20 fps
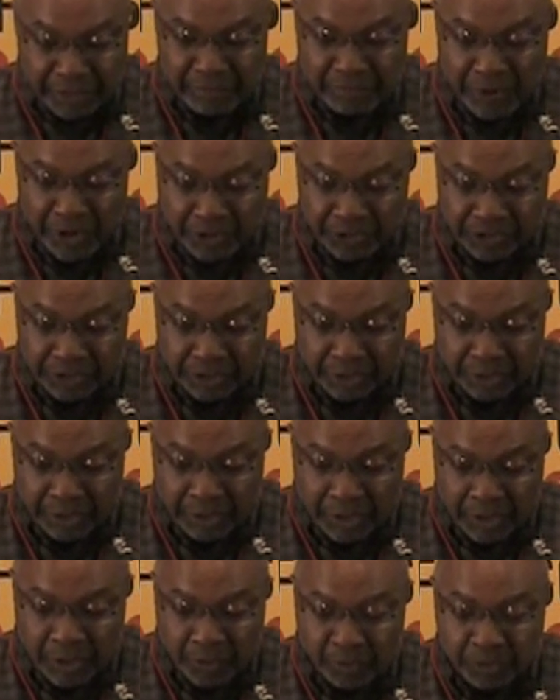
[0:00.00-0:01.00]
the merger
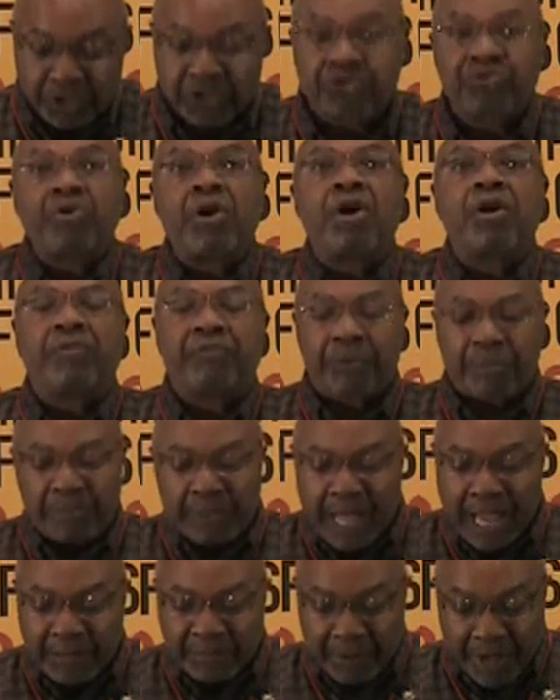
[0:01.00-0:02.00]
with the struggle for
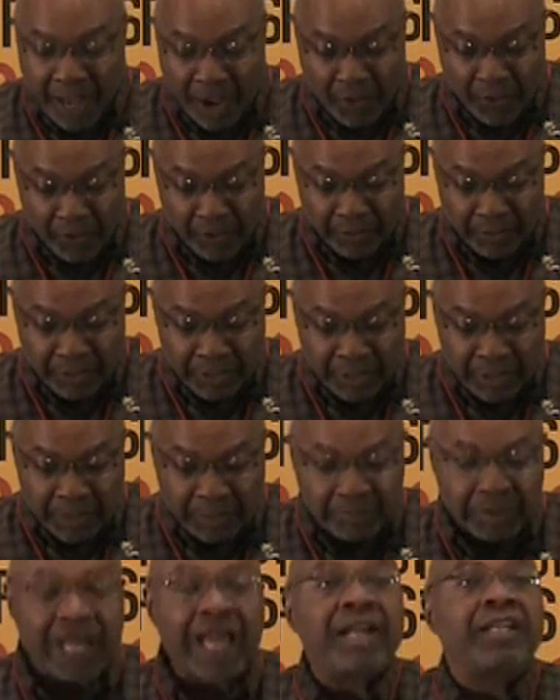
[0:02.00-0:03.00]
Black power,
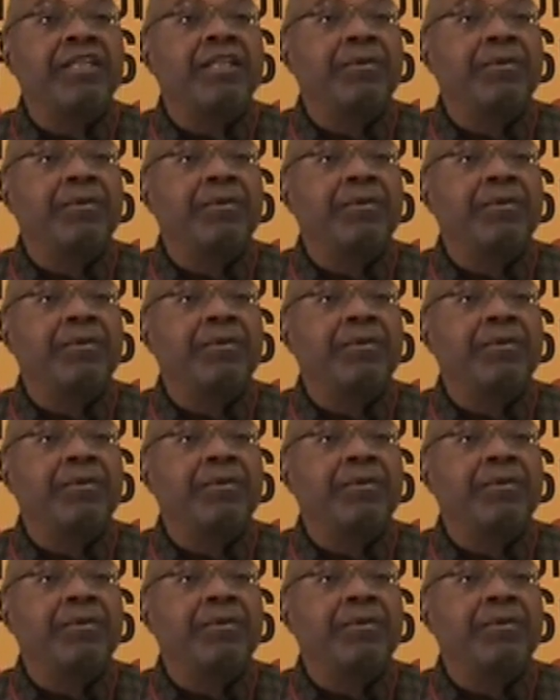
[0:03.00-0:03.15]
Black